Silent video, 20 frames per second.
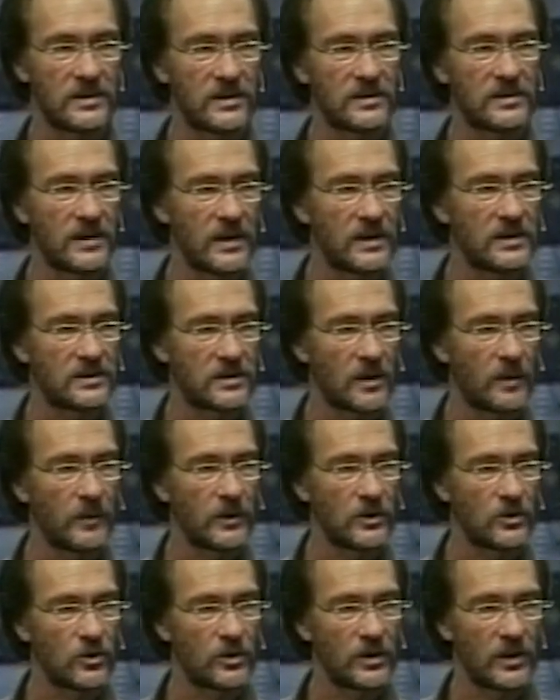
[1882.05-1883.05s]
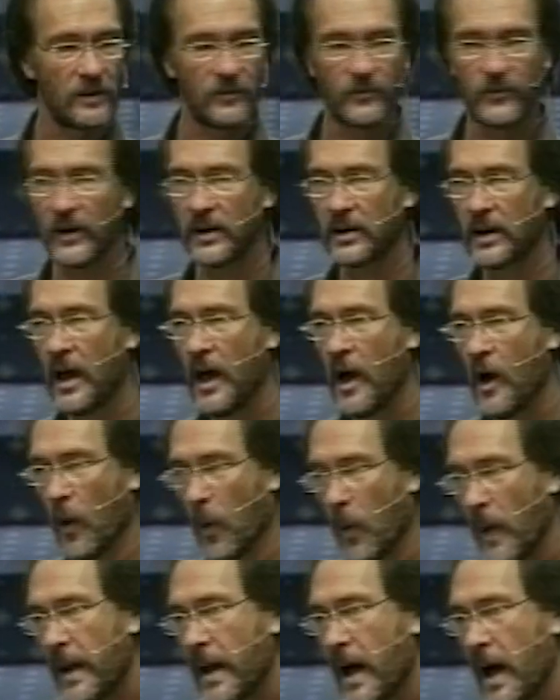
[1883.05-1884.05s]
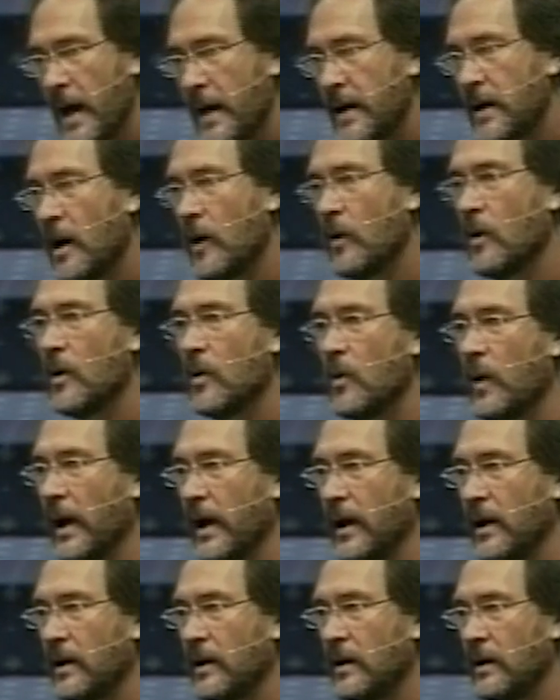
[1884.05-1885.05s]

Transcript: said something to the effect, when I go away,